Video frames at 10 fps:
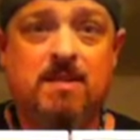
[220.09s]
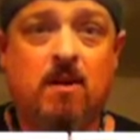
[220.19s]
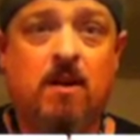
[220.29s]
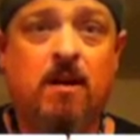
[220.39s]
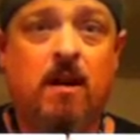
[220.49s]

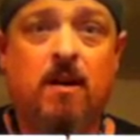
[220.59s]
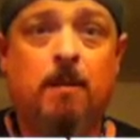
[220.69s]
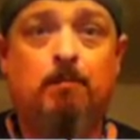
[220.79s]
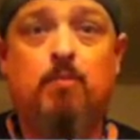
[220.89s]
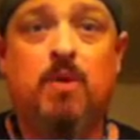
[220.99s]

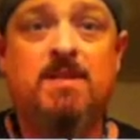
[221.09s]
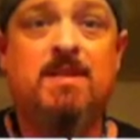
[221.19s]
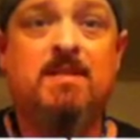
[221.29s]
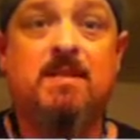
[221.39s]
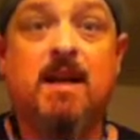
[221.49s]
on
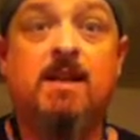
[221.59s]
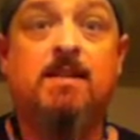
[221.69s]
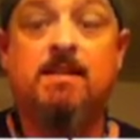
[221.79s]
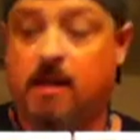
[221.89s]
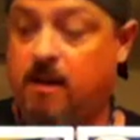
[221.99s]
Princess
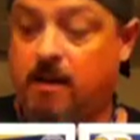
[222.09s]
Leia's